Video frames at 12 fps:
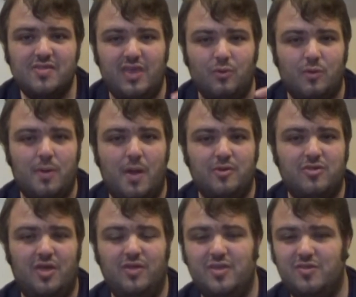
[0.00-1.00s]
they were probably
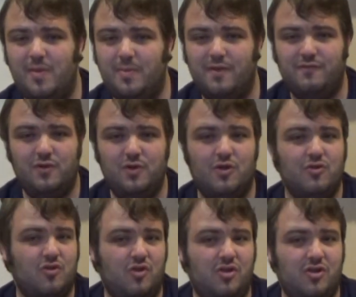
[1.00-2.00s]
selling this maybe a few
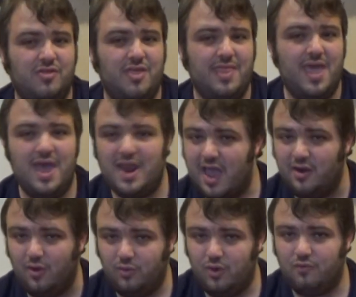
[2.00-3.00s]
years earlier than that. I
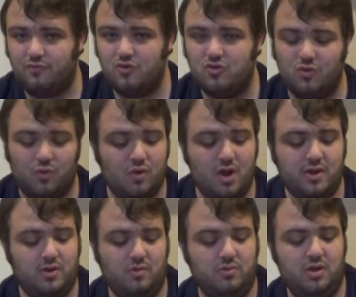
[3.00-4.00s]
don't know for sure.
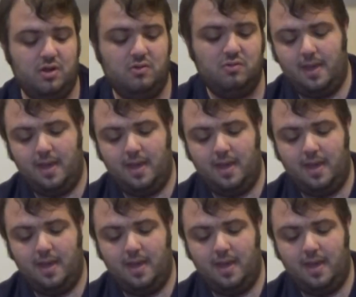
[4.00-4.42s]
I don't know.